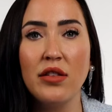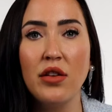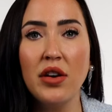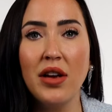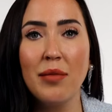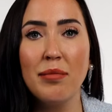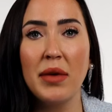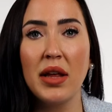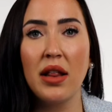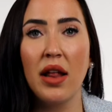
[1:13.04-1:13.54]

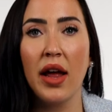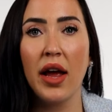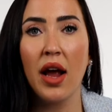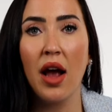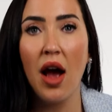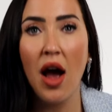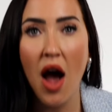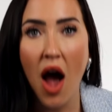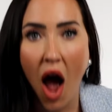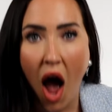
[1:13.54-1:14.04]
look at me
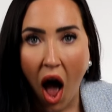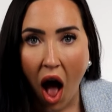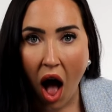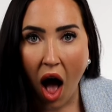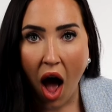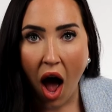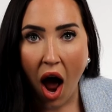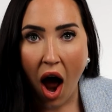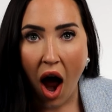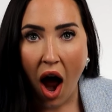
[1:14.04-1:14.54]
like,
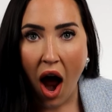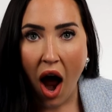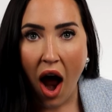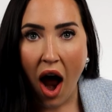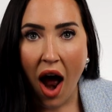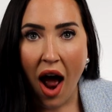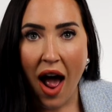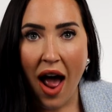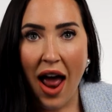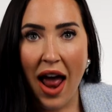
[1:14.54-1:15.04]

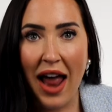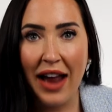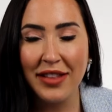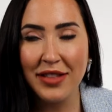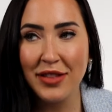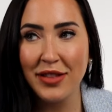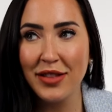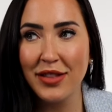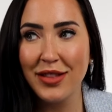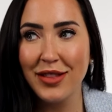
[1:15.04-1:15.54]

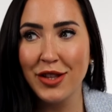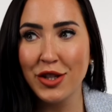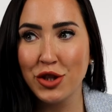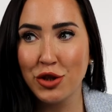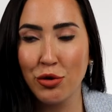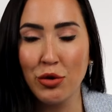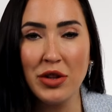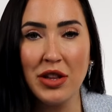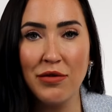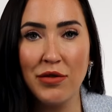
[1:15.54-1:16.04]
and the
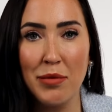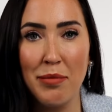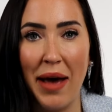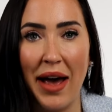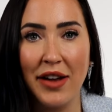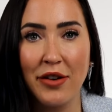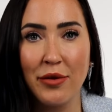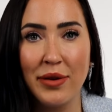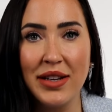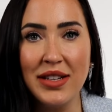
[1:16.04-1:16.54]
truth of the
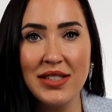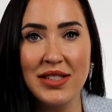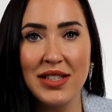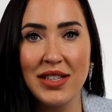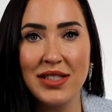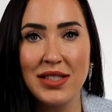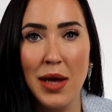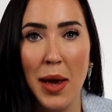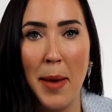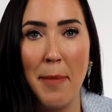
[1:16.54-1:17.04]
matter is,
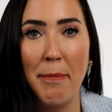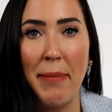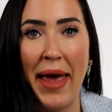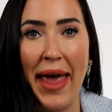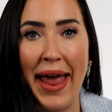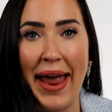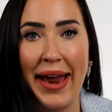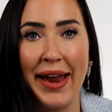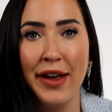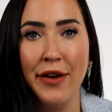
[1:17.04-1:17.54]
is
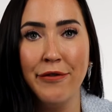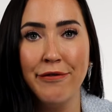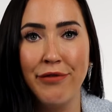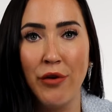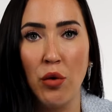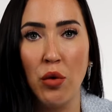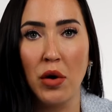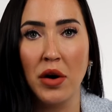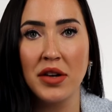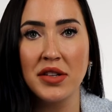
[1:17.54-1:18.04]
pay
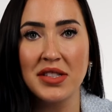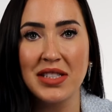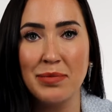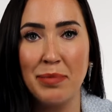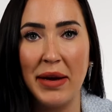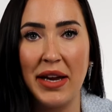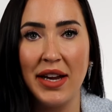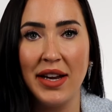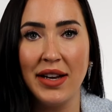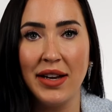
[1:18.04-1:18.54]
for
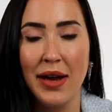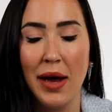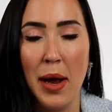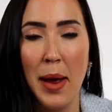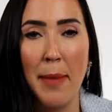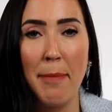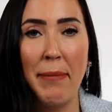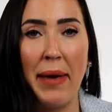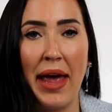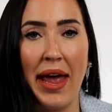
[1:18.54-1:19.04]
speed,
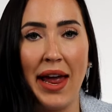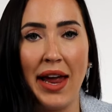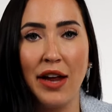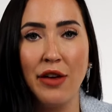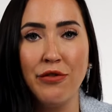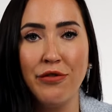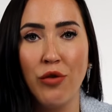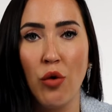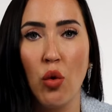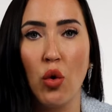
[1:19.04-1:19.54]

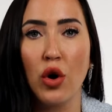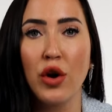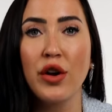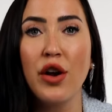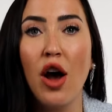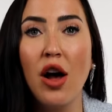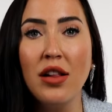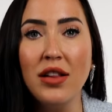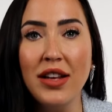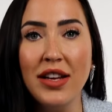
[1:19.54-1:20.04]
pay for
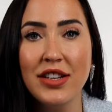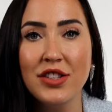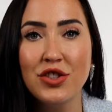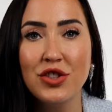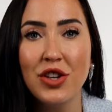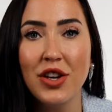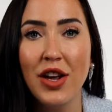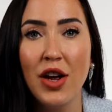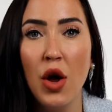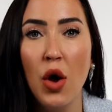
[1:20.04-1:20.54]

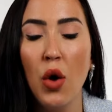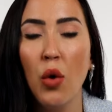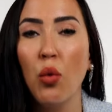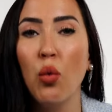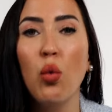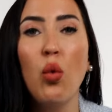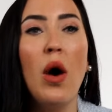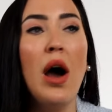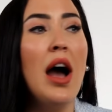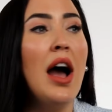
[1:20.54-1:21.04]
knowledge.
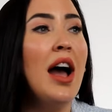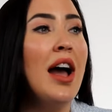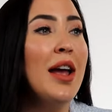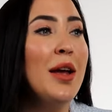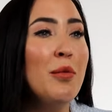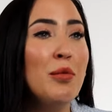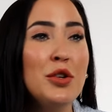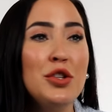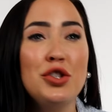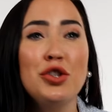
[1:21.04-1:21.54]

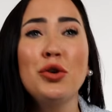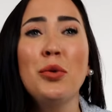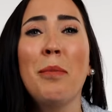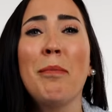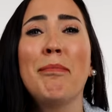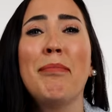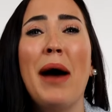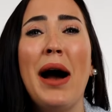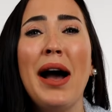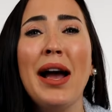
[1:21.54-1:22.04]
Why would you
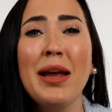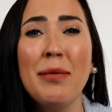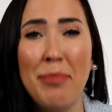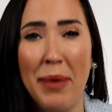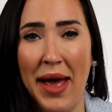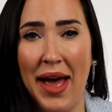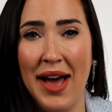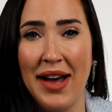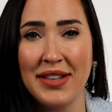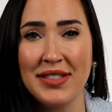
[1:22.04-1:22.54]

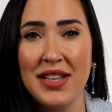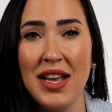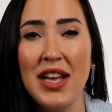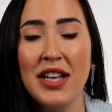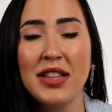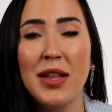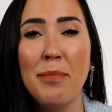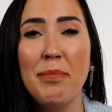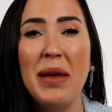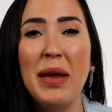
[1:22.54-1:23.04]
bypass
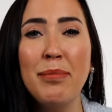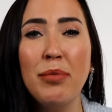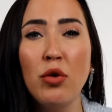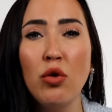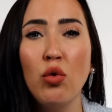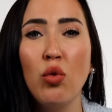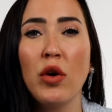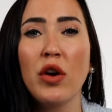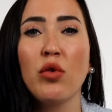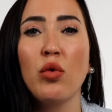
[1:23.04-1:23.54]
the people
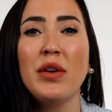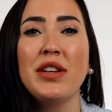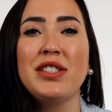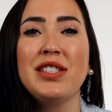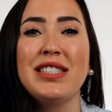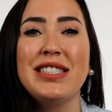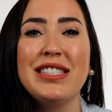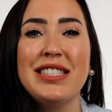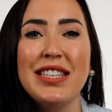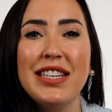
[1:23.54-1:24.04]
who are going
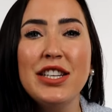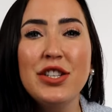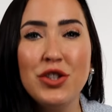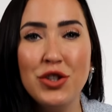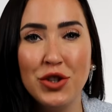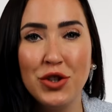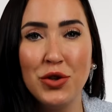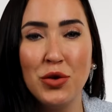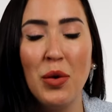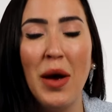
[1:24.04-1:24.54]
to
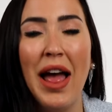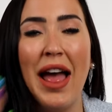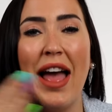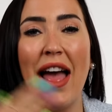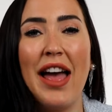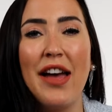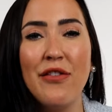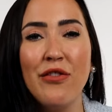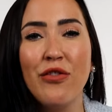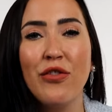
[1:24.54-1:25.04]
teach you
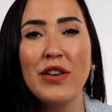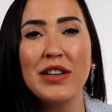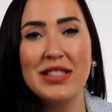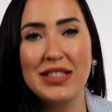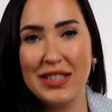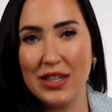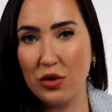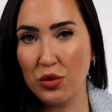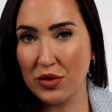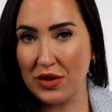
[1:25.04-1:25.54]
every
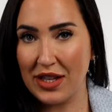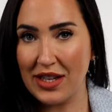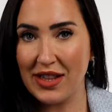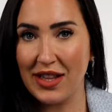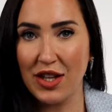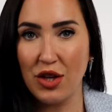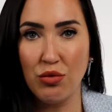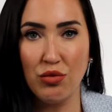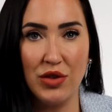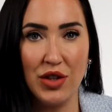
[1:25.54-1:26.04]
single thing
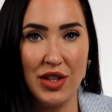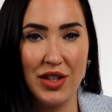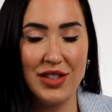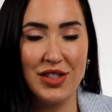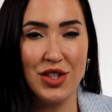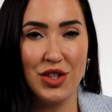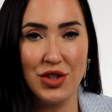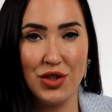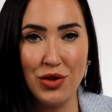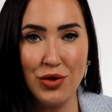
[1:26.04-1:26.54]
that you
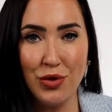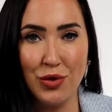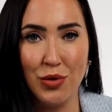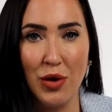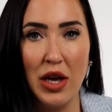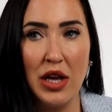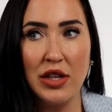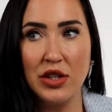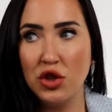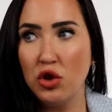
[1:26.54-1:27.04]
need to
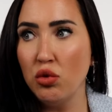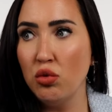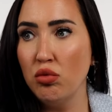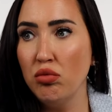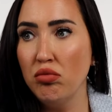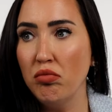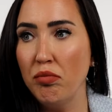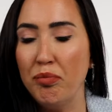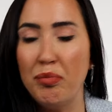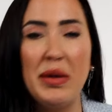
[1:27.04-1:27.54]
do
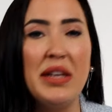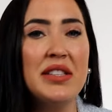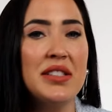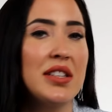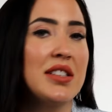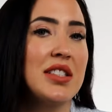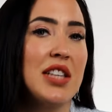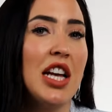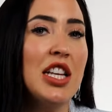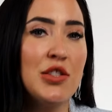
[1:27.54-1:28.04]
to be
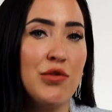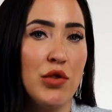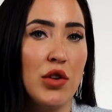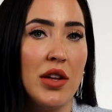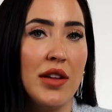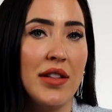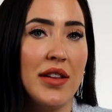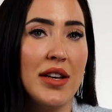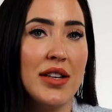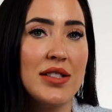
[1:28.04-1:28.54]
successful
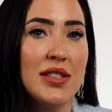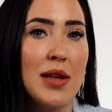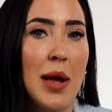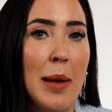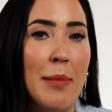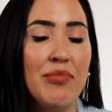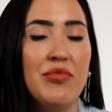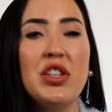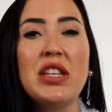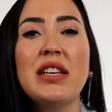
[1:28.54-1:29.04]
in this,
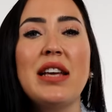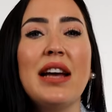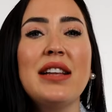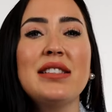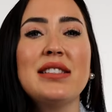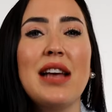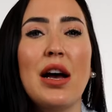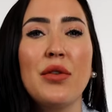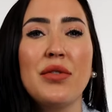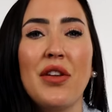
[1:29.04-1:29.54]
to
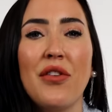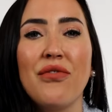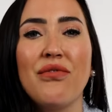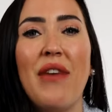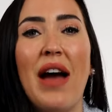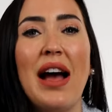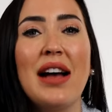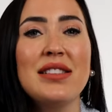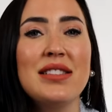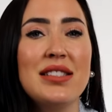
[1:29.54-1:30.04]
get down the
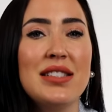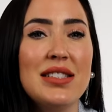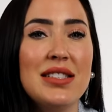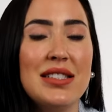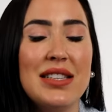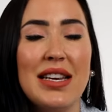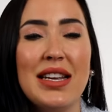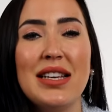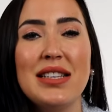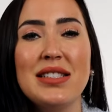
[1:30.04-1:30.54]

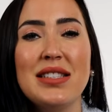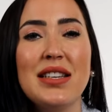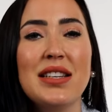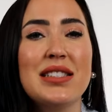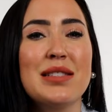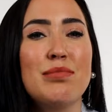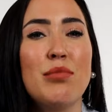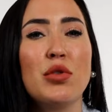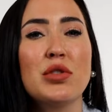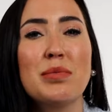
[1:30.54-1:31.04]
fastest,
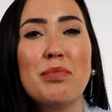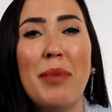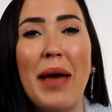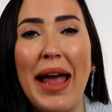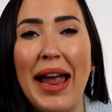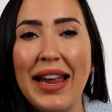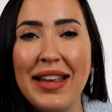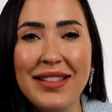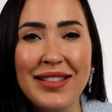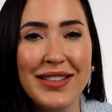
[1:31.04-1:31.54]
easiest, most
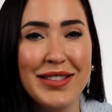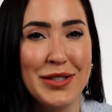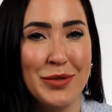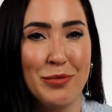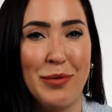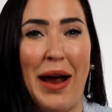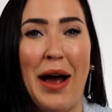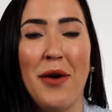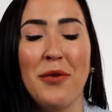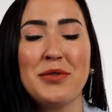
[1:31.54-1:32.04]
painless
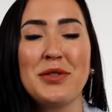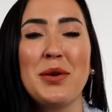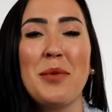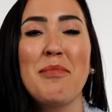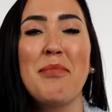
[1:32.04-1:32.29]
route